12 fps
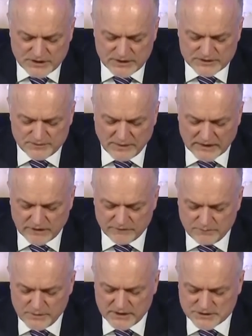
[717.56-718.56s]

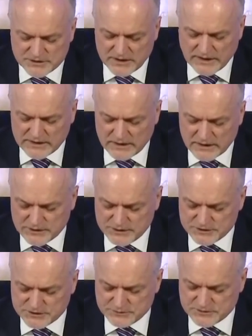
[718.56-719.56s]
transport of
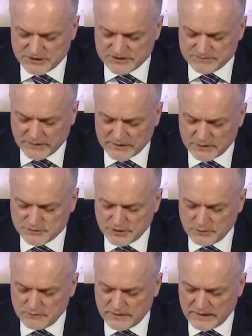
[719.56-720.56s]
solid fuel.
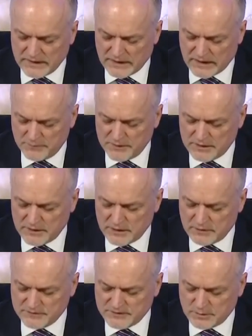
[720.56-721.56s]
We also
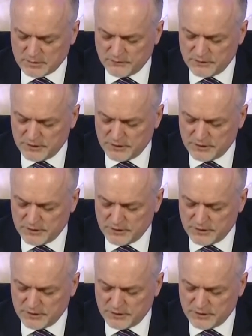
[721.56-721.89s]
see